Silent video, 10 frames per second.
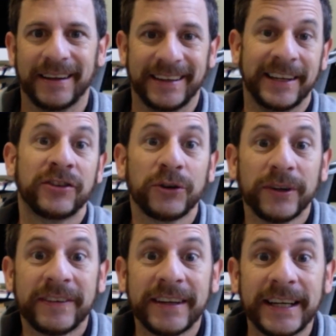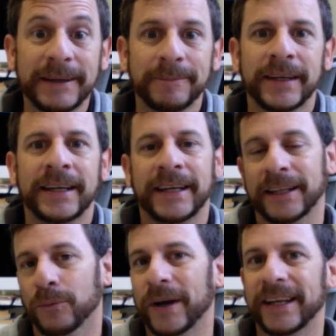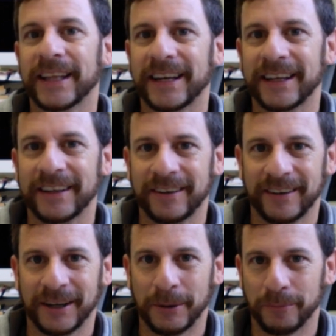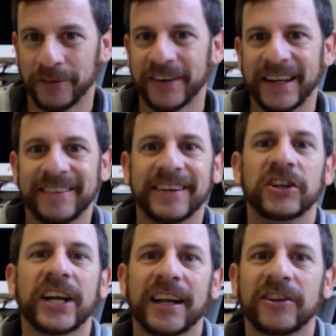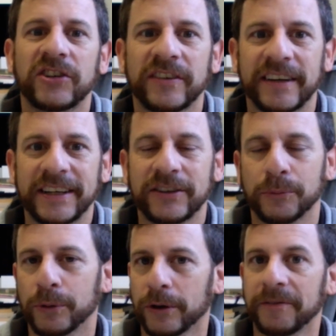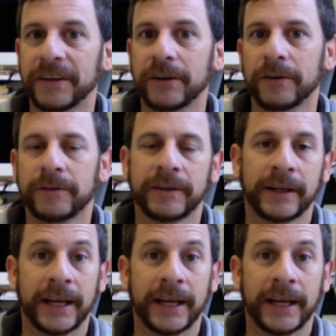historicity in the way that it um, presents and challenges ancient worldviews,